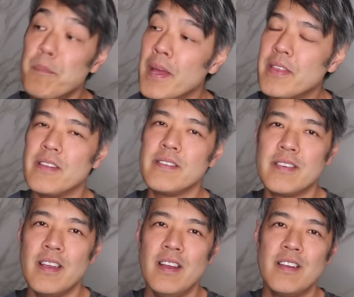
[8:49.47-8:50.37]

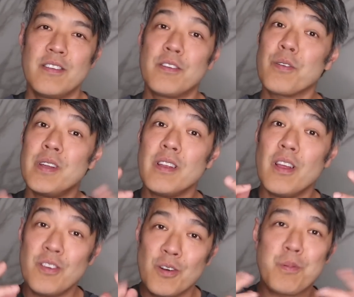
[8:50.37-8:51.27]
methods to
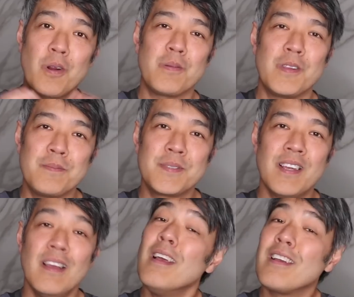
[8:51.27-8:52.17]
treat your problems.